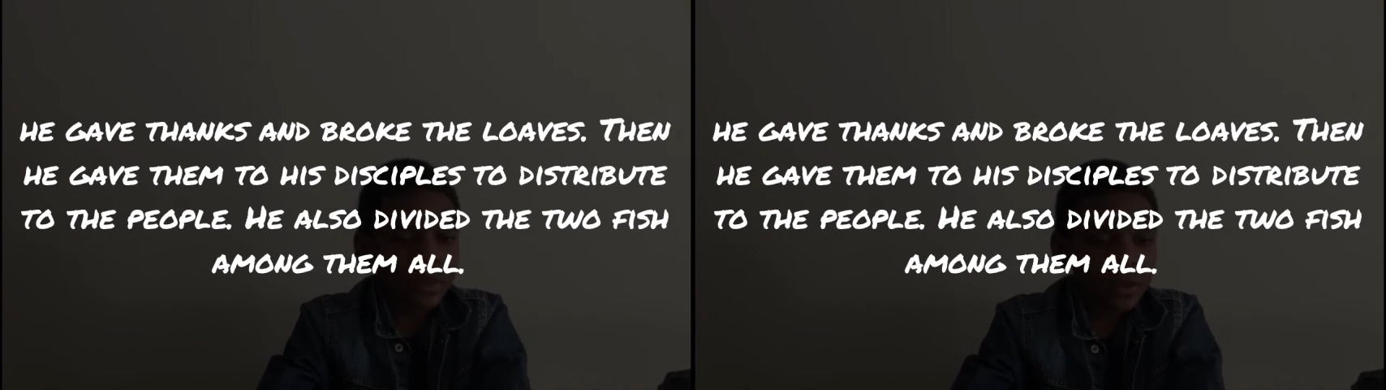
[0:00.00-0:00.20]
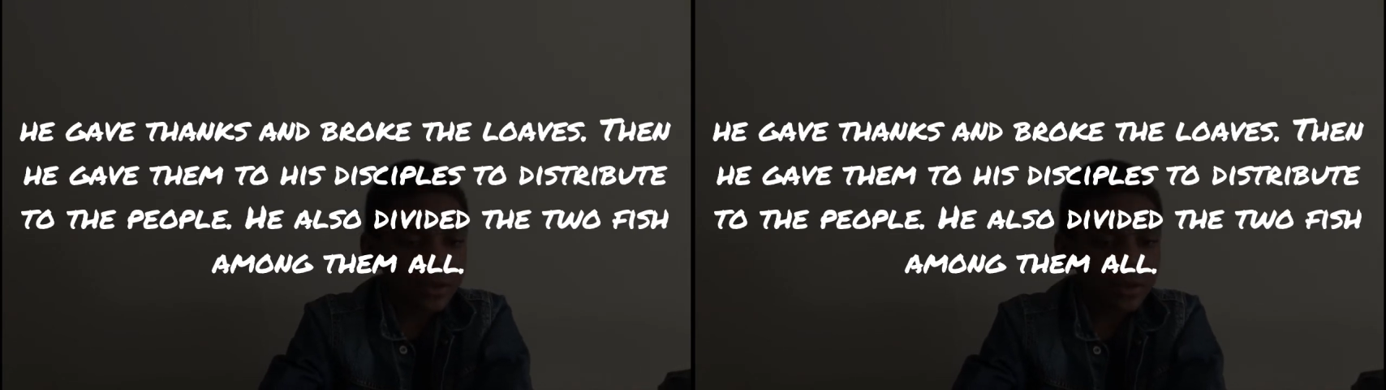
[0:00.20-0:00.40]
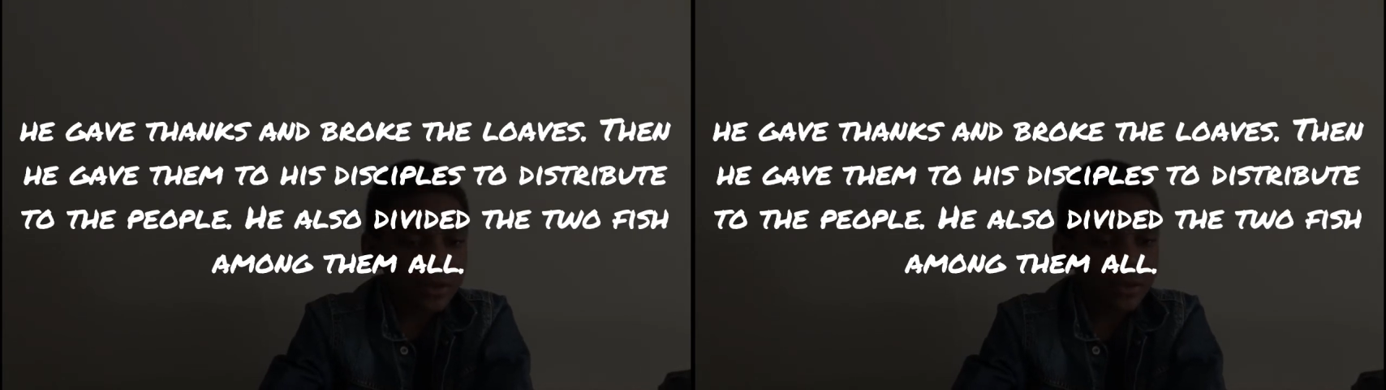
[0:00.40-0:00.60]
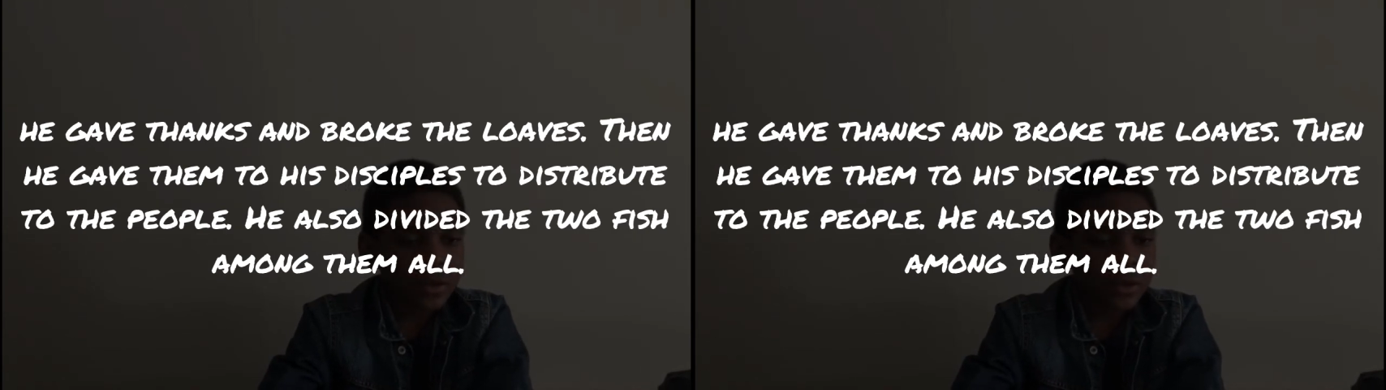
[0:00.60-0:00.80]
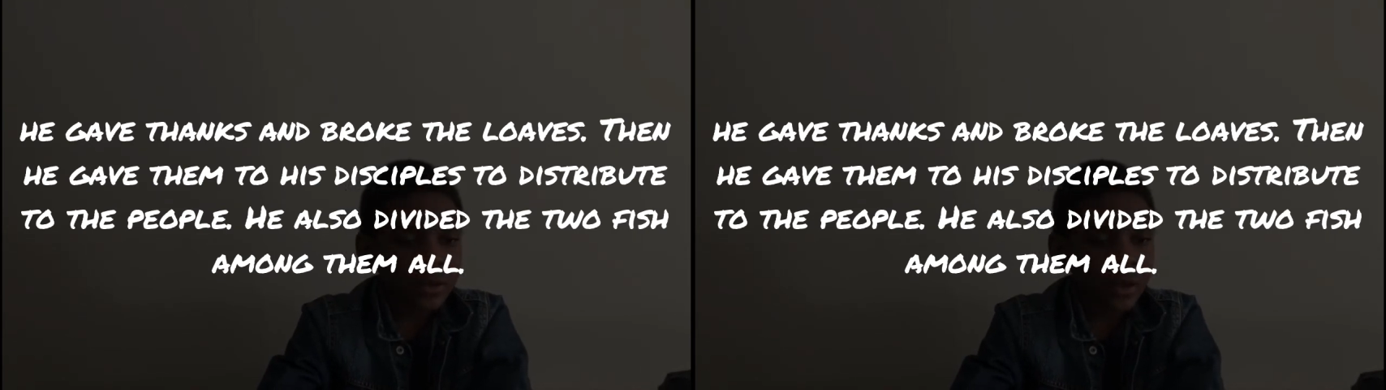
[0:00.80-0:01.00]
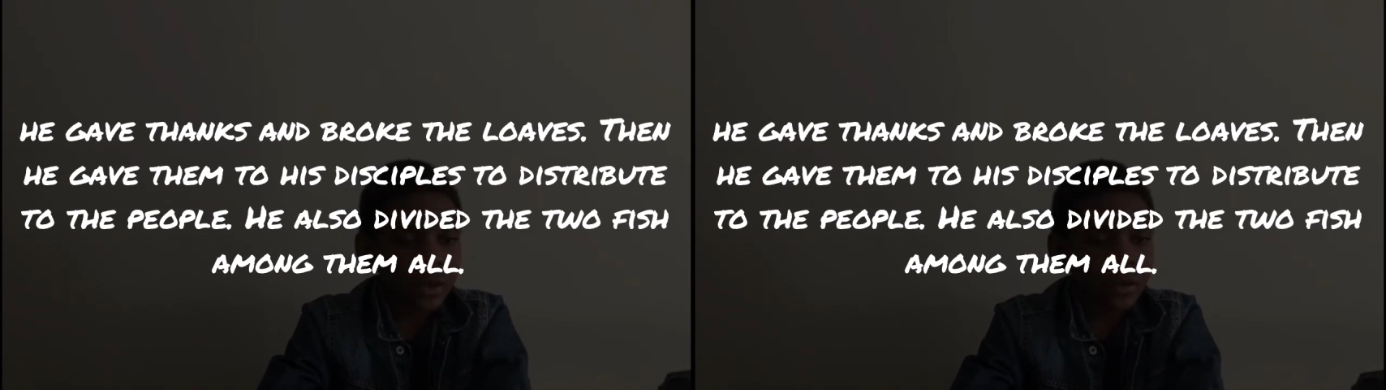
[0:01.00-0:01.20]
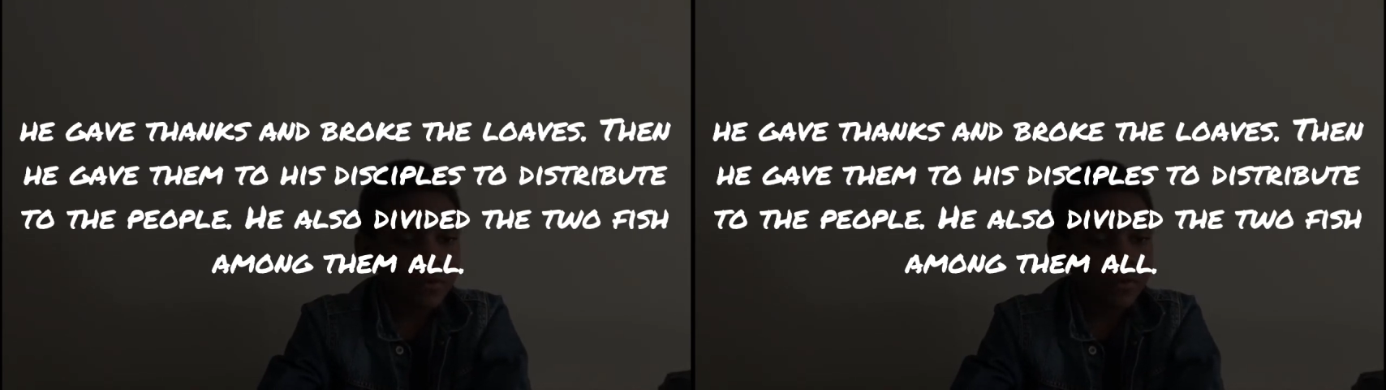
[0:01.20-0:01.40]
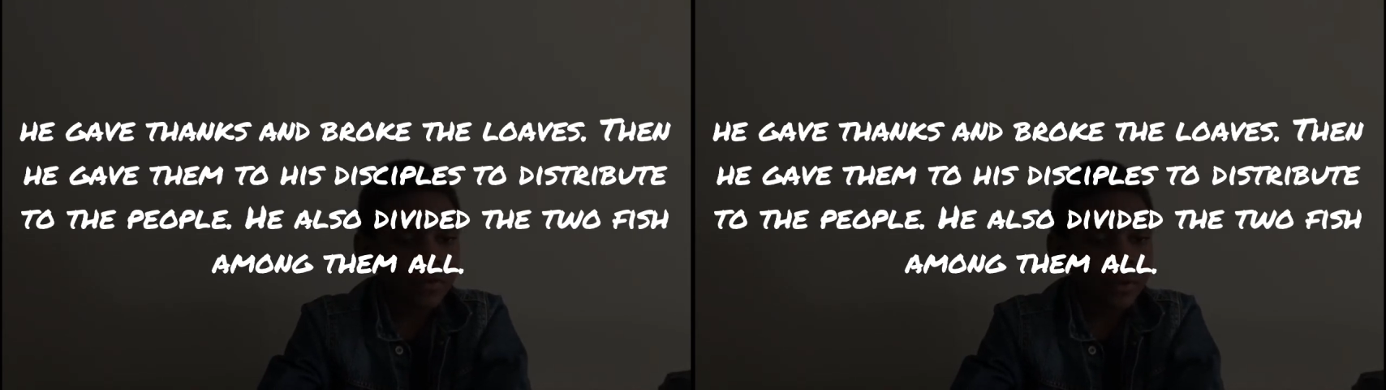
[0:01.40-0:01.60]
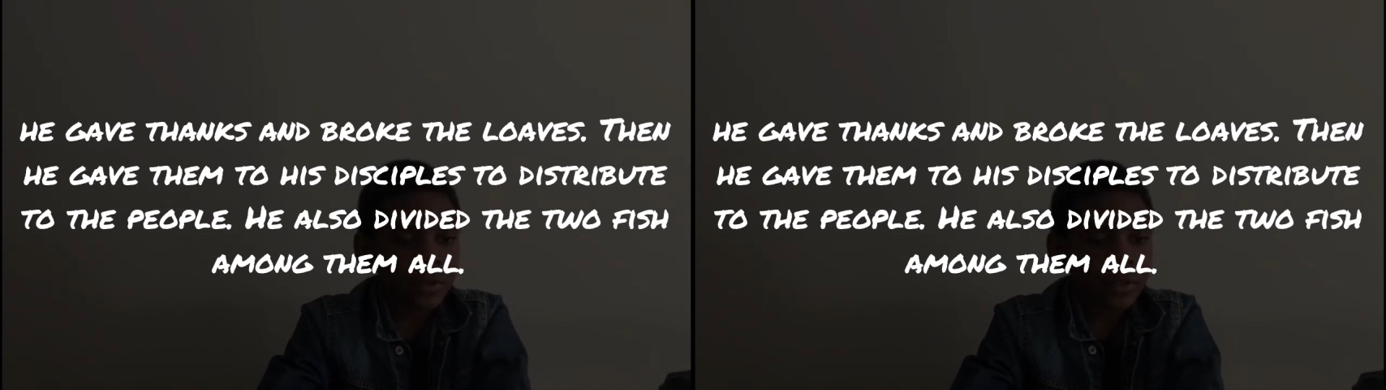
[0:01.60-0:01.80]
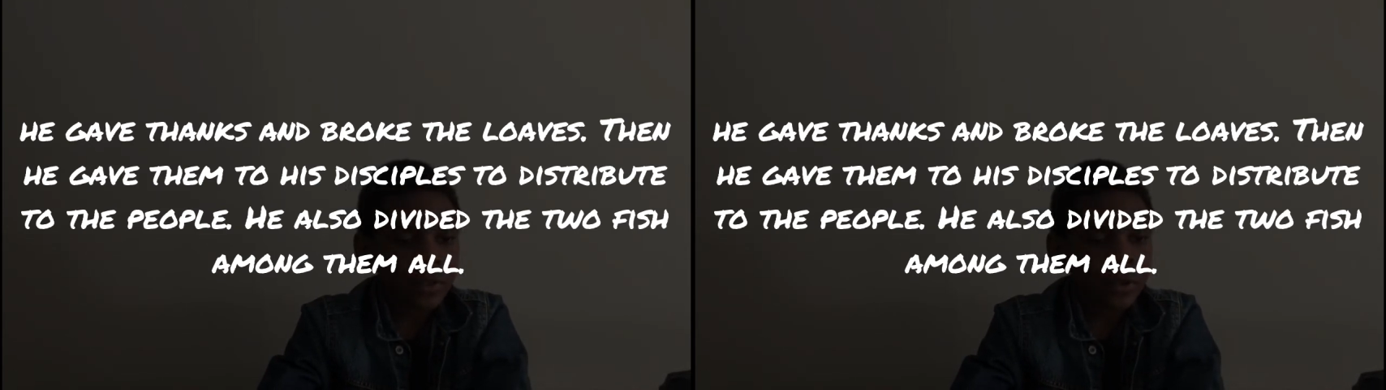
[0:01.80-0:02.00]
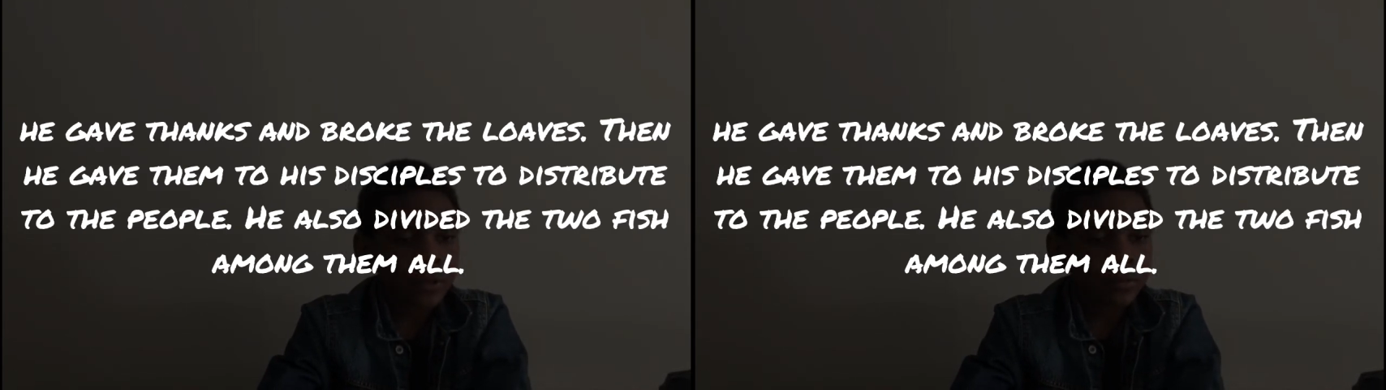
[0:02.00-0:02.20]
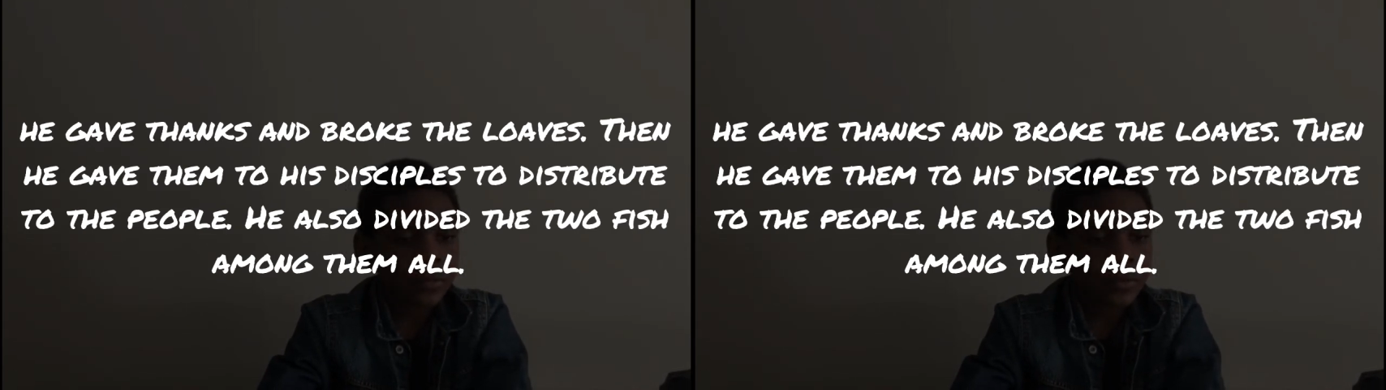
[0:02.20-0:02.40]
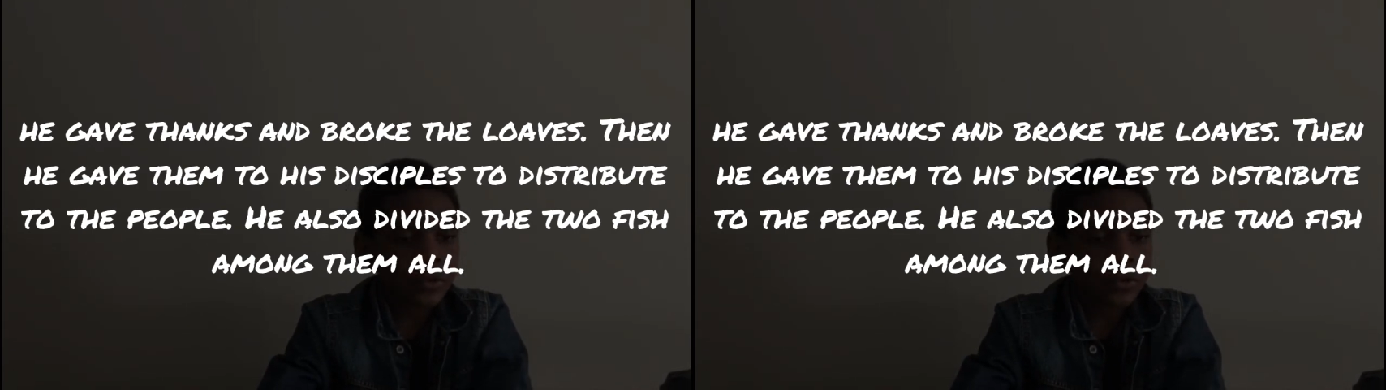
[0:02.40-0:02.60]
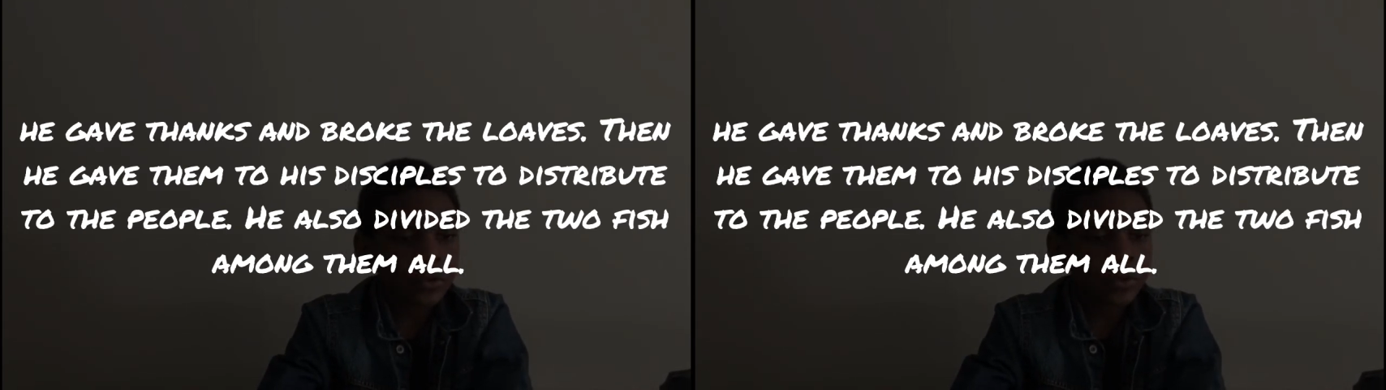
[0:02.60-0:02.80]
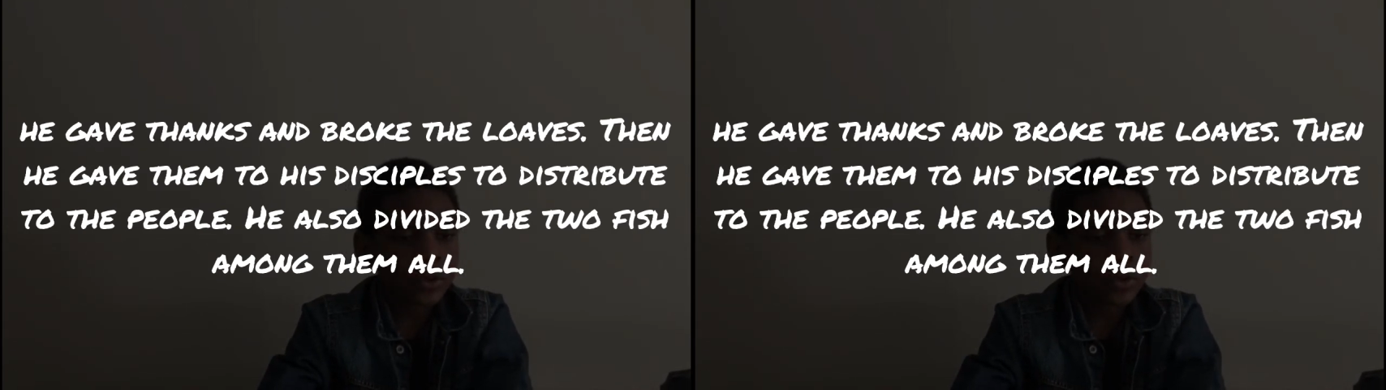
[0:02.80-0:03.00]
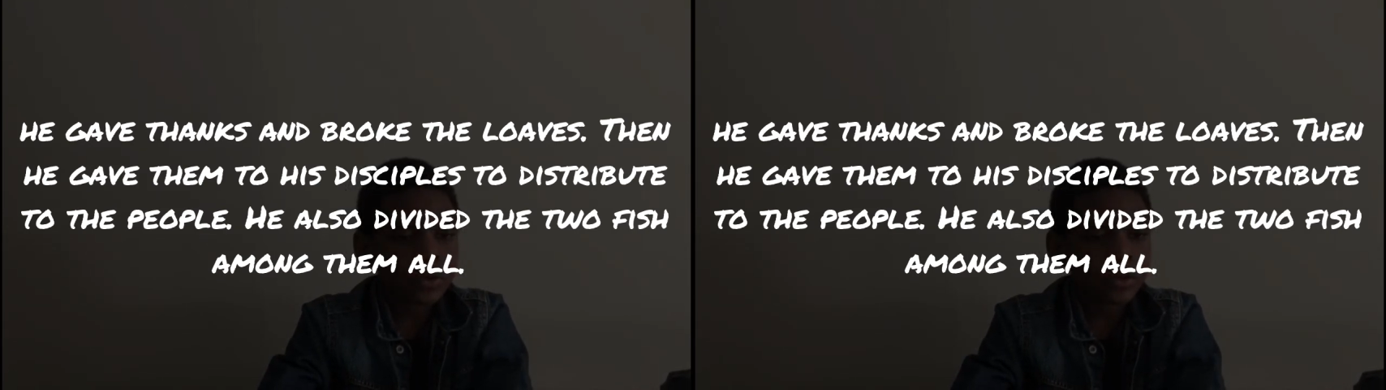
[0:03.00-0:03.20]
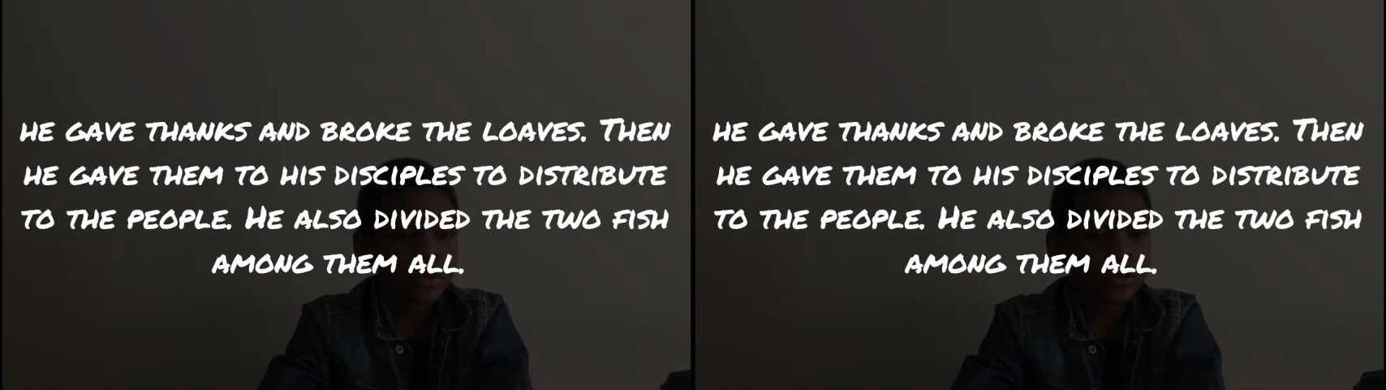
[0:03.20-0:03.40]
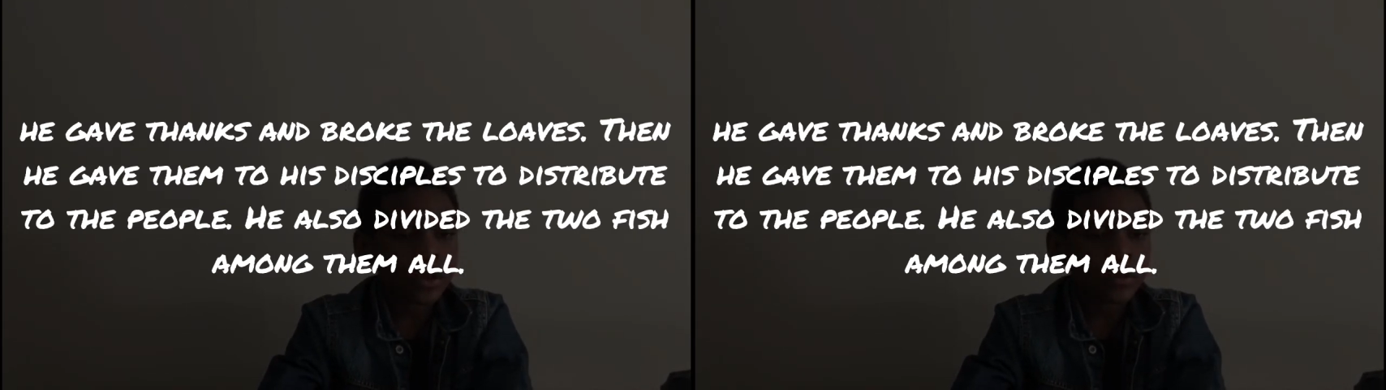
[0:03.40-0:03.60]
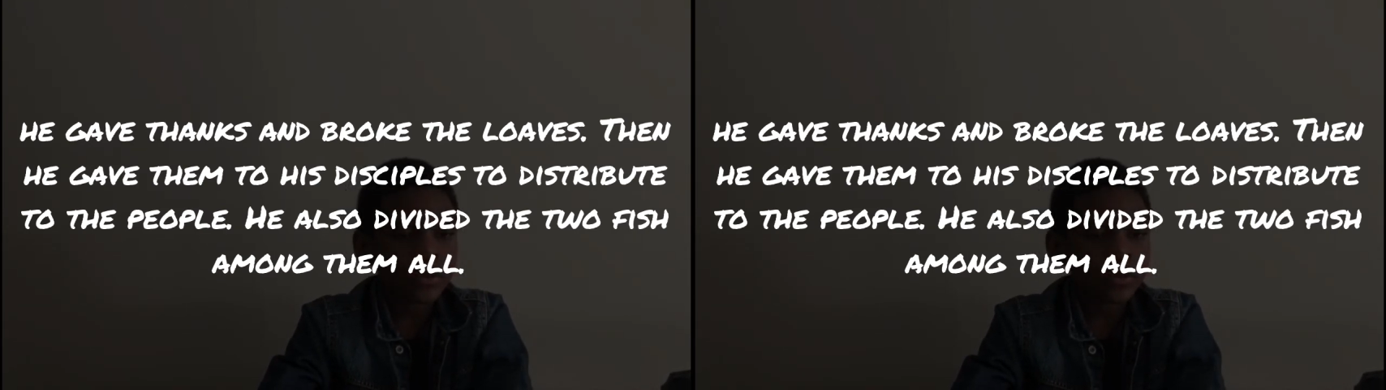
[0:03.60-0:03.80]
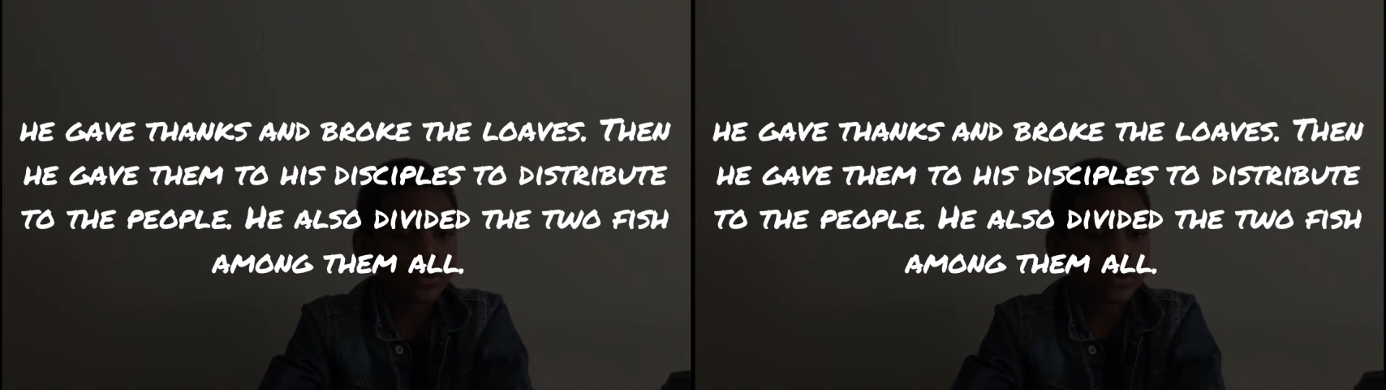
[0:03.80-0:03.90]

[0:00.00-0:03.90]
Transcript: Nobody's mouth can be seen.